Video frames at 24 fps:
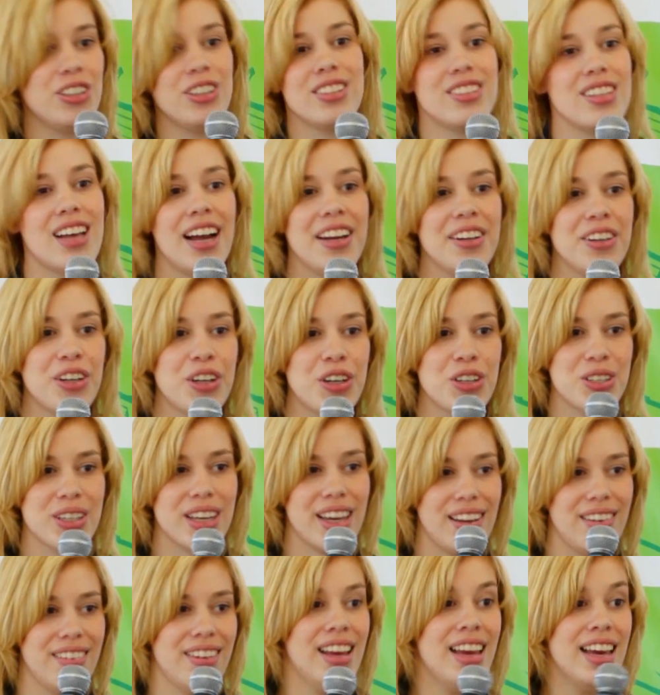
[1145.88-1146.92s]
designers
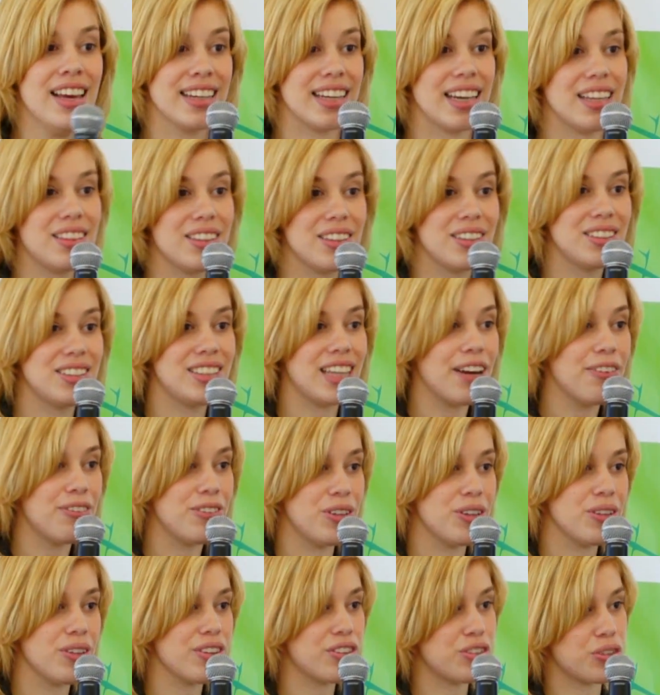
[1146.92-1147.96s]
can get their stuff
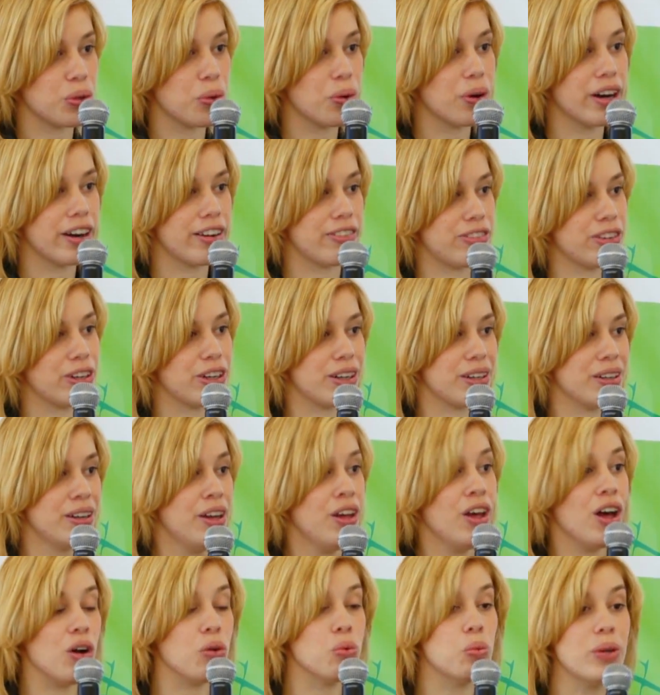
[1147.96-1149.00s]
into the store for
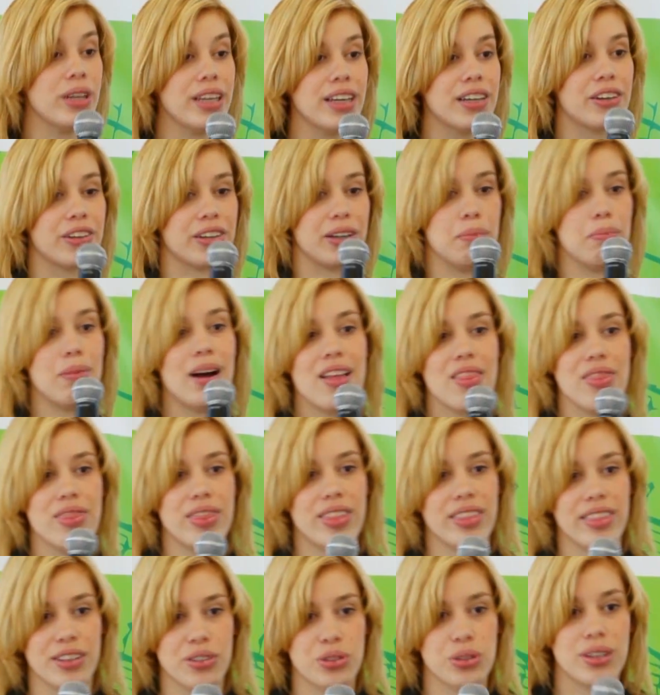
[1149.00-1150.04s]
a week or a month
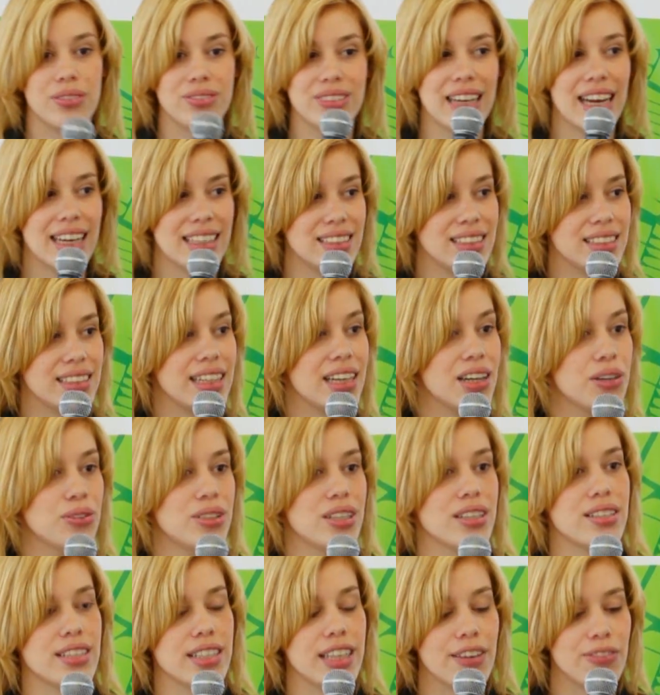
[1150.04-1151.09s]
and they sort of test it out to
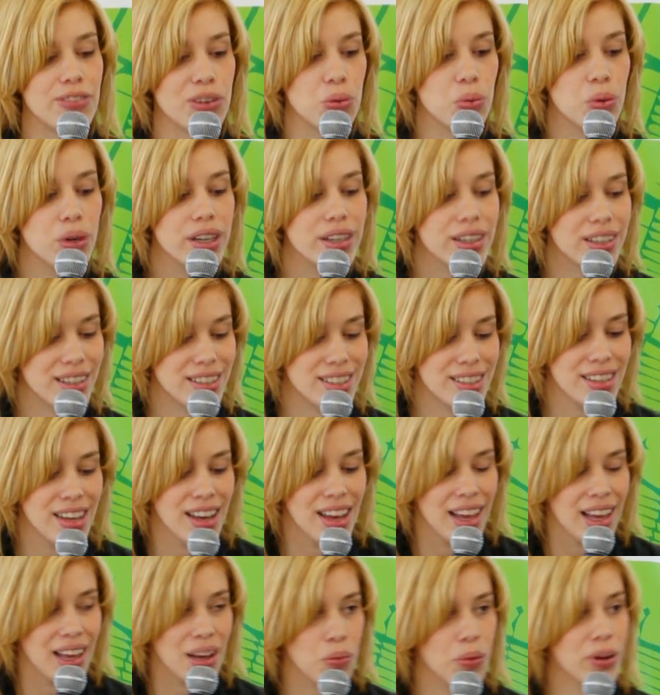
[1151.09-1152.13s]
see if it works?
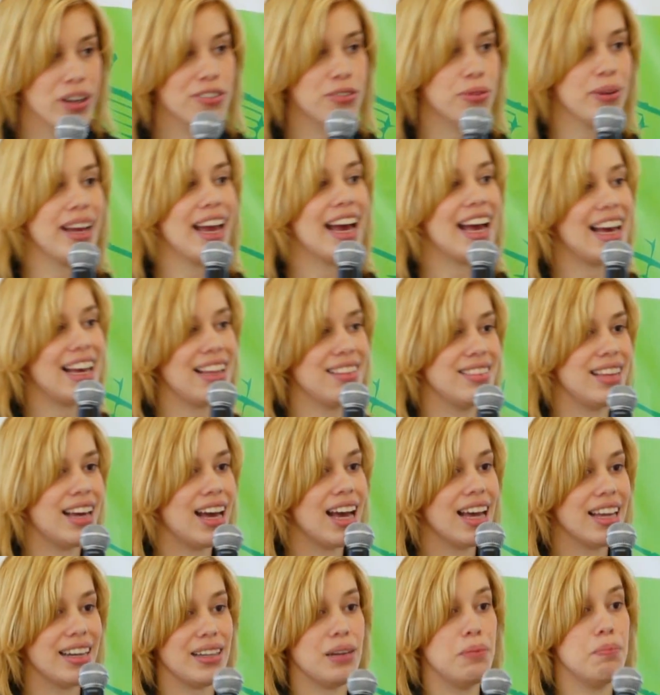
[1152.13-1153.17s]
What if we had
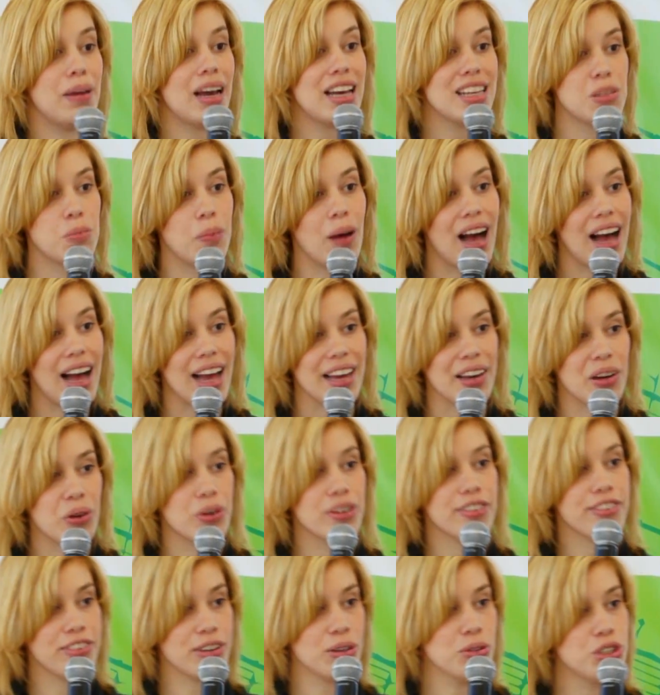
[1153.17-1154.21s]
that in Best Buy or
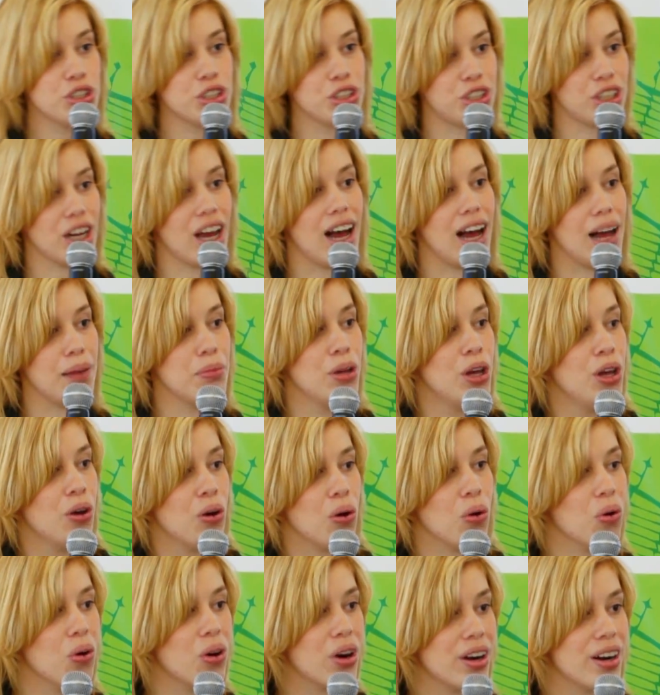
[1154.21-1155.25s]
Future Shop
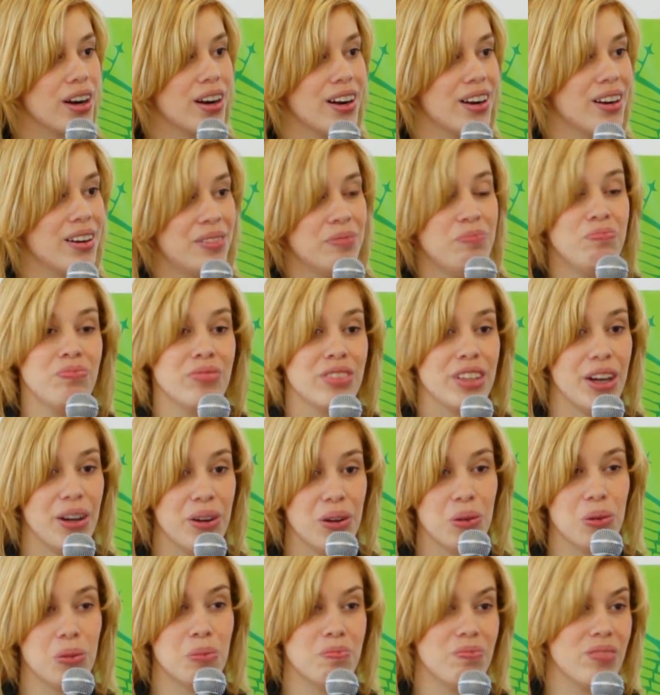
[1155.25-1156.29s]
or
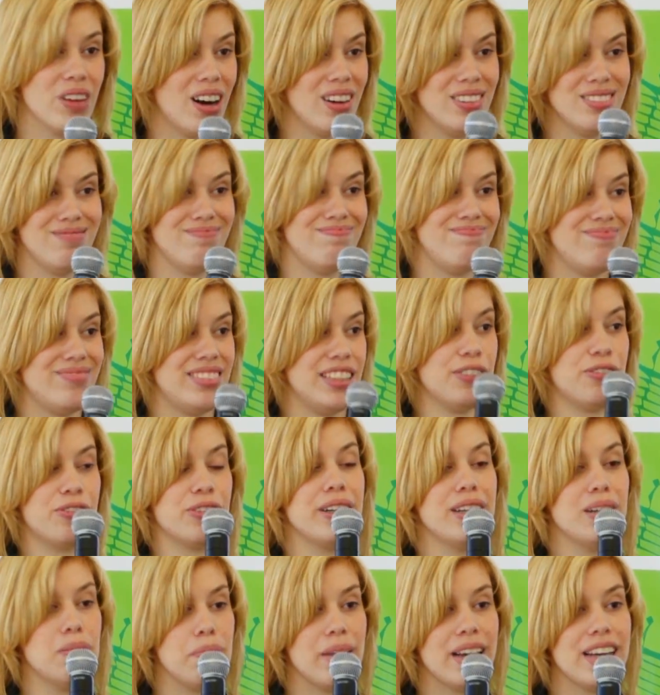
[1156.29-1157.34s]
on
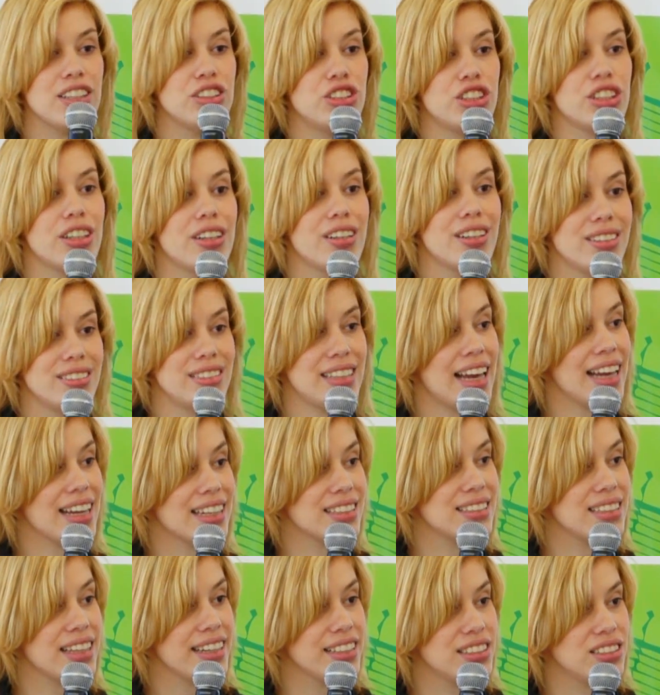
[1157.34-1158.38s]
different major tech
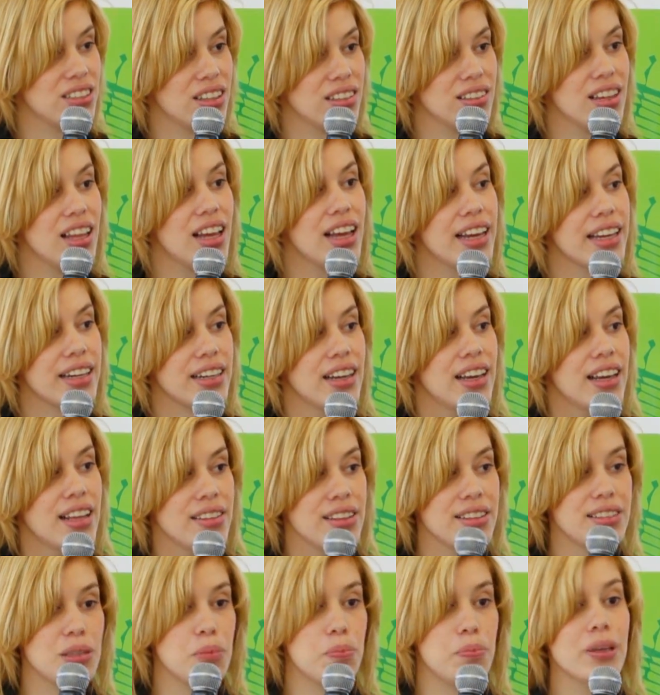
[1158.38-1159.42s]
sites online.
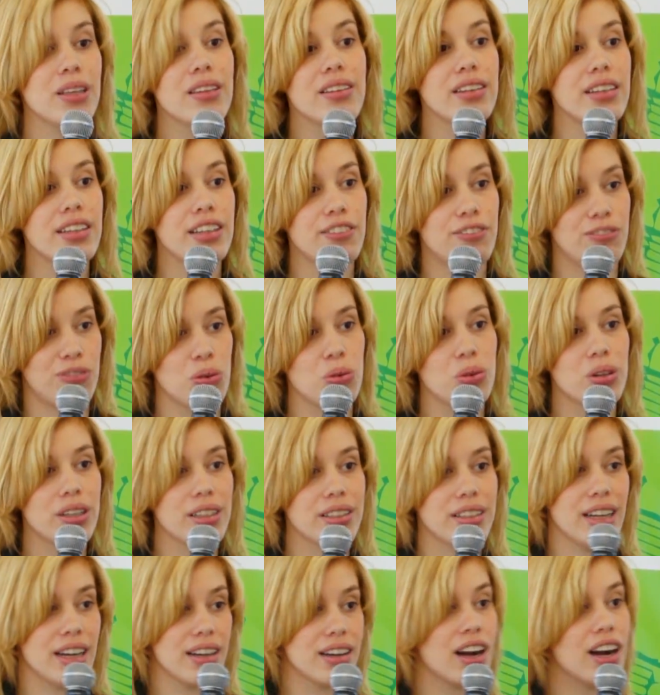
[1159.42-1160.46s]
This ability for
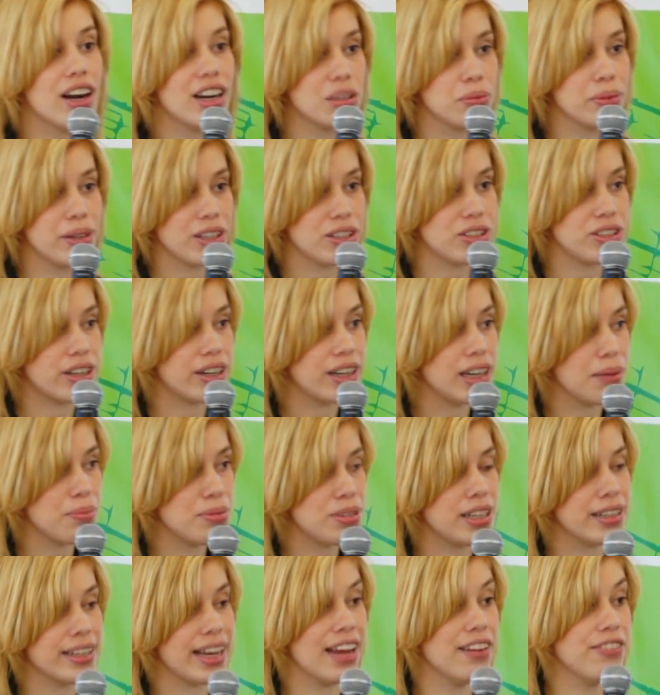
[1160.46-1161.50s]
young hardware startups
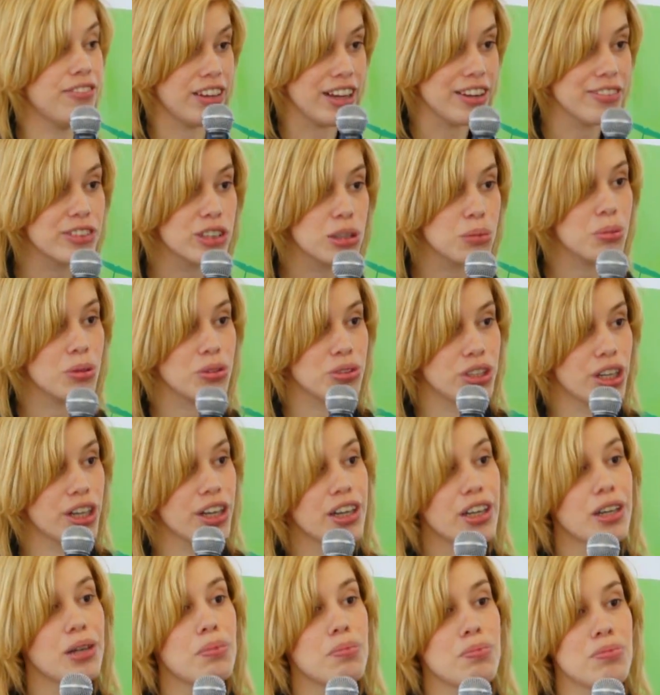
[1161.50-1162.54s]
to get favorable
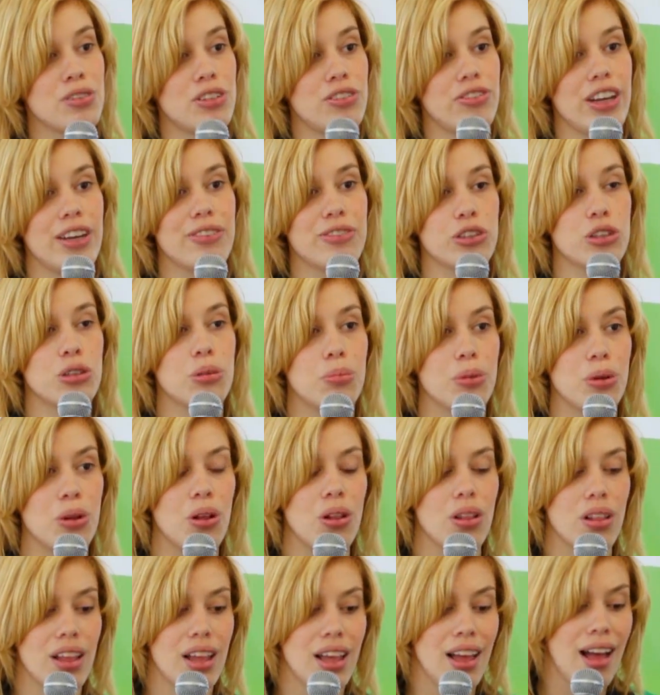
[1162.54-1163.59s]
terms,
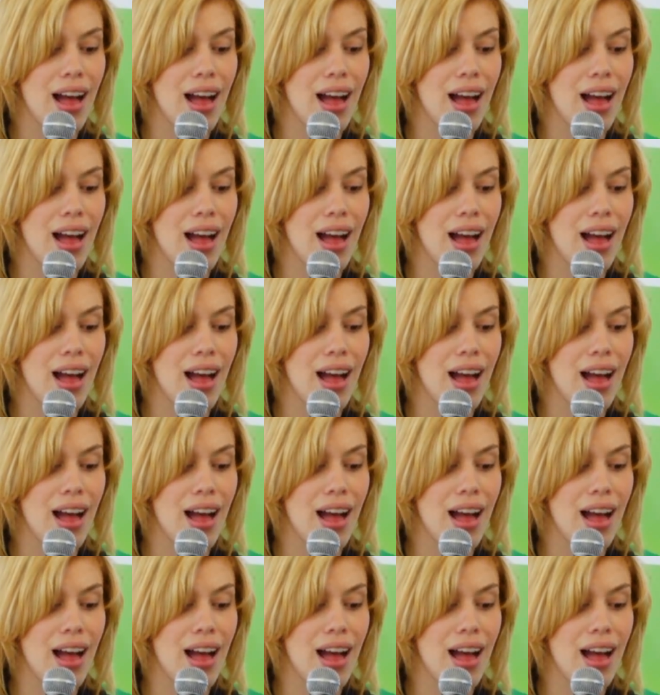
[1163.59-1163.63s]
favorable